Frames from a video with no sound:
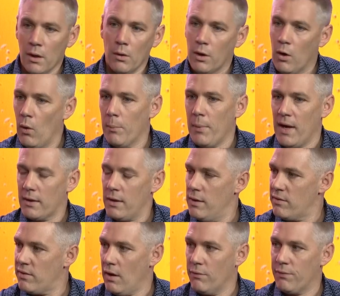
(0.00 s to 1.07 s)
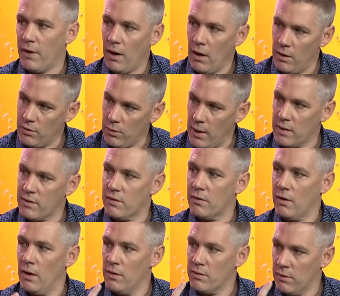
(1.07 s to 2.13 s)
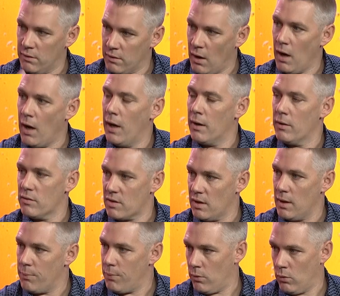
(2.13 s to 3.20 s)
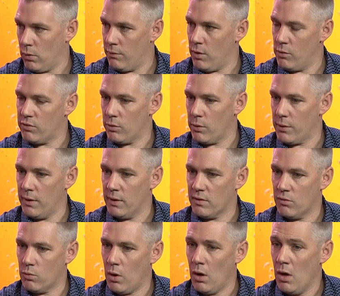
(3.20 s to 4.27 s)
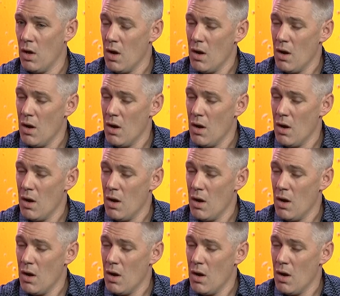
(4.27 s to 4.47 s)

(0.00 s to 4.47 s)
Going back to the self-care, so exercise and diet and sleep and all of those sort of things as well.